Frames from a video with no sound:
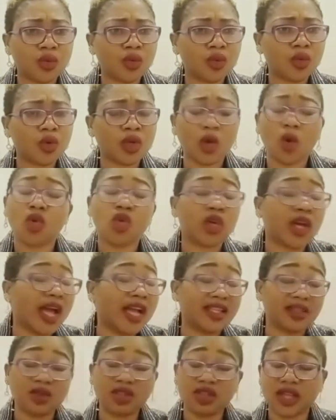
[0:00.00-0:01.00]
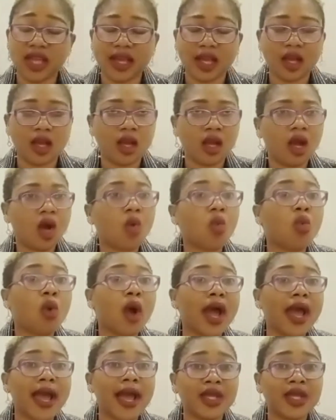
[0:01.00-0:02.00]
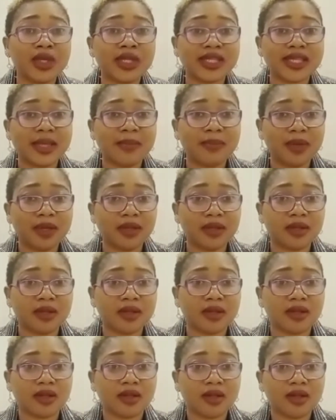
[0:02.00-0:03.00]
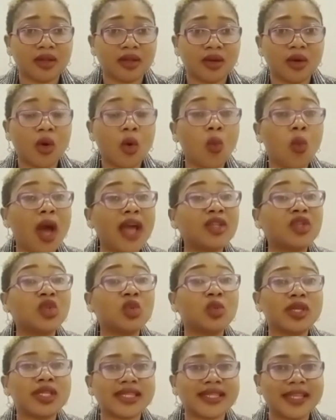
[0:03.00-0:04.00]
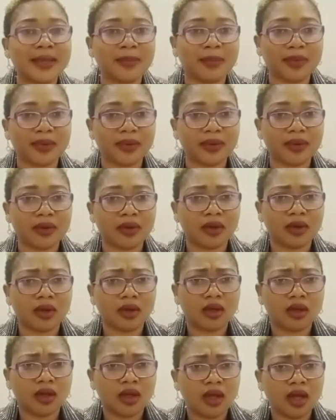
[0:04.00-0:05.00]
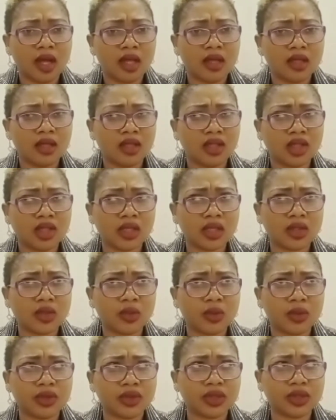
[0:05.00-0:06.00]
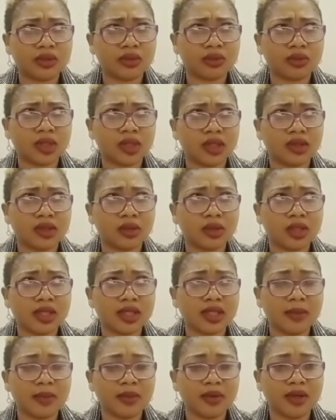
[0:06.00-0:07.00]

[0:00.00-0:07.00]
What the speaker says: Okay, you could ask a question like, why are you sleeping? Or why do we sleep? And then the child is wondering, why do we sleep?